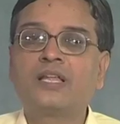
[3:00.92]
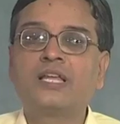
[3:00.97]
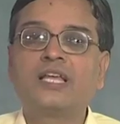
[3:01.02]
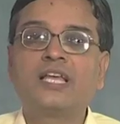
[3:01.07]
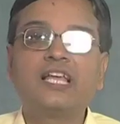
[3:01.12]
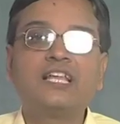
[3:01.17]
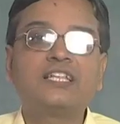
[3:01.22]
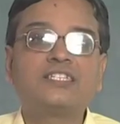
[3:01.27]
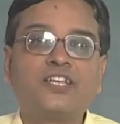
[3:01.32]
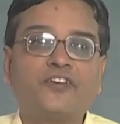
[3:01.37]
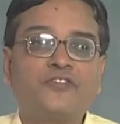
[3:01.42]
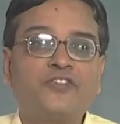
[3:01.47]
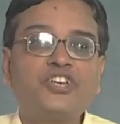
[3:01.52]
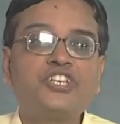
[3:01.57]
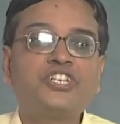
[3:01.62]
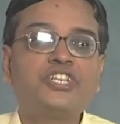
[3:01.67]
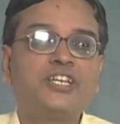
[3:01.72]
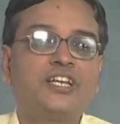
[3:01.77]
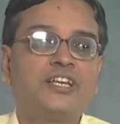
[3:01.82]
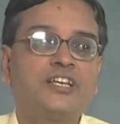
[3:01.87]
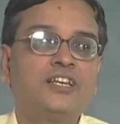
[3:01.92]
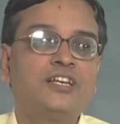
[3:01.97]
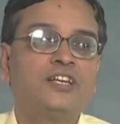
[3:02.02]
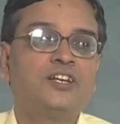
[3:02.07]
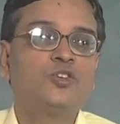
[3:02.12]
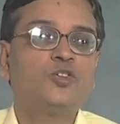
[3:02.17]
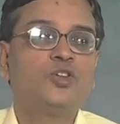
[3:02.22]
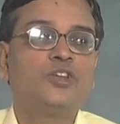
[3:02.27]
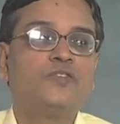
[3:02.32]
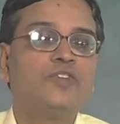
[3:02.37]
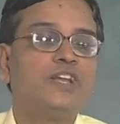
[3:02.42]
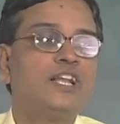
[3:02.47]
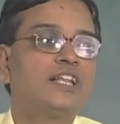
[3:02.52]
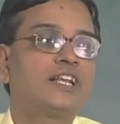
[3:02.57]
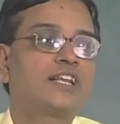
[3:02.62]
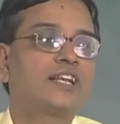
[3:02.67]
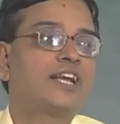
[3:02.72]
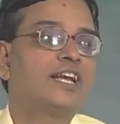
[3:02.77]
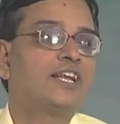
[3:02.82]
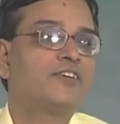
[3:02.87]
is sufficient to reveal
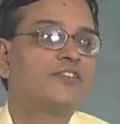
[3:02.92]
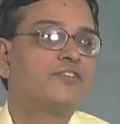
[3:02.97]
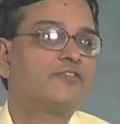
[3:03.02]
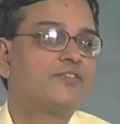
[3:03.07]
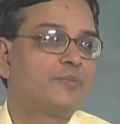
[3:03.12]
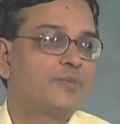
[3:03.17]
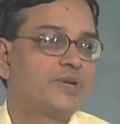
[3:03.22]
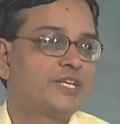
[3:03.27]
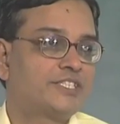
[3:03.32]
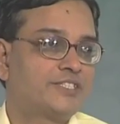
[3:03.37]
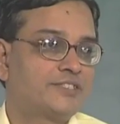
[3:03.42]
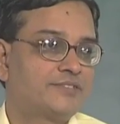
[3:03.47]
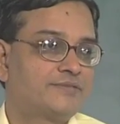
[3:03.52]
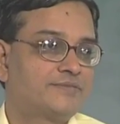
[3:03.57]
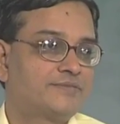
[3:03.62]
that kind of information.